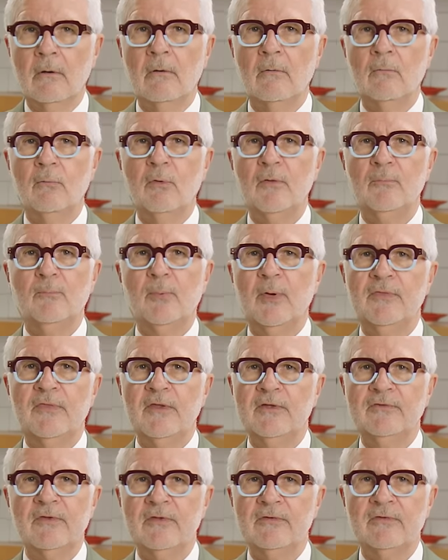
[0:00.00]
but
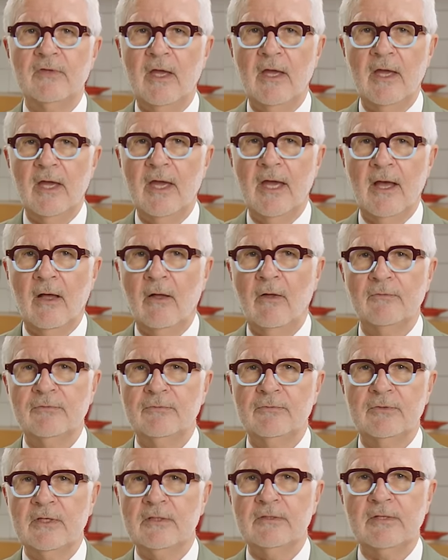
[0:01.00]
this is a
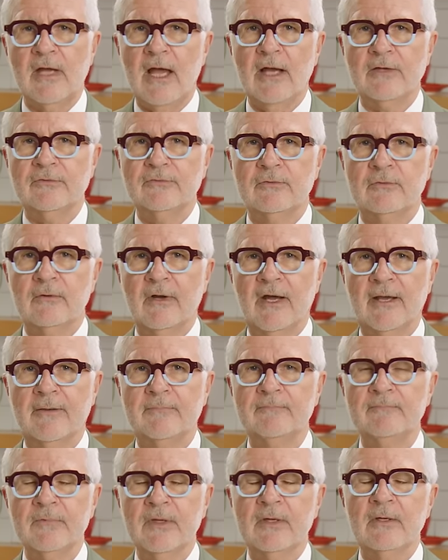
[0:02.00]
health detox drink.
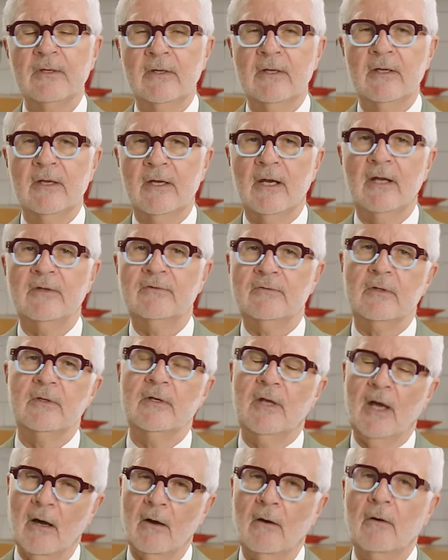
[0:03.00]
And I said,
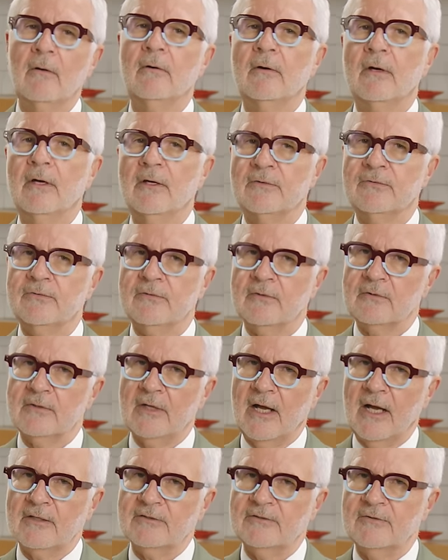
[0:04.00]
no, it's a
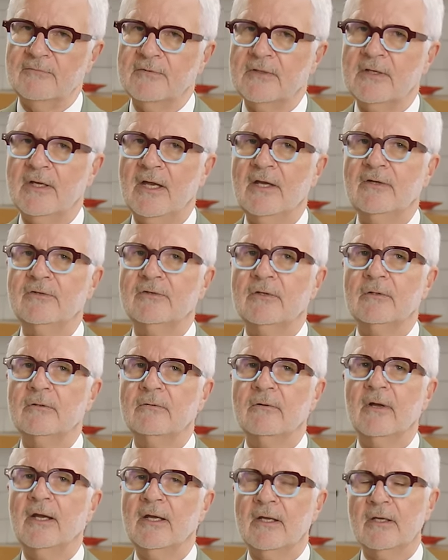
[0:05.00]
toxification
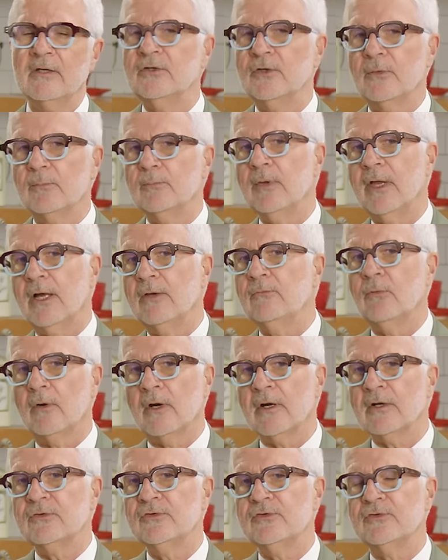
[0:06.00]
drink, and your blood
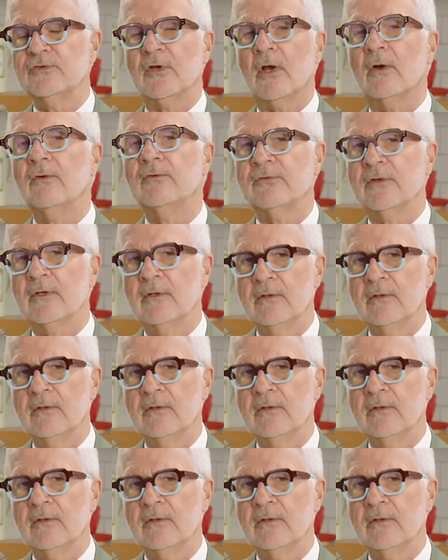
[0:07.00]
work shows it.